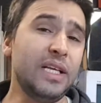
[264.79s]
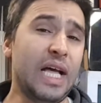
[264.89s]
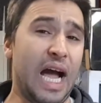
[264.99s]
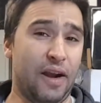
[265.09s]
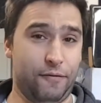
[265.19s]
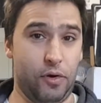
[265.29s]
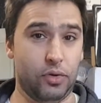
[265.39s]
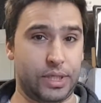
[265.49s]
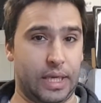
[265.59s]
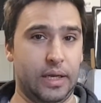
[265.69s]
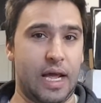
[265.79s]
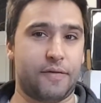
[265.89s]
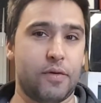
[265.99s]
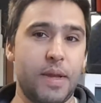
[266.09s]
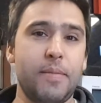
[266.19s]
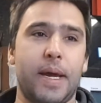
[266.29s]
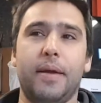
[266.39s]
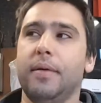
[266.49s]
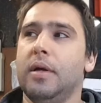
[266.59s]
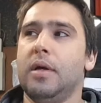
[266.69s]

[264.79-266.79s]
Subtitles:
that are faulty, like from eBay,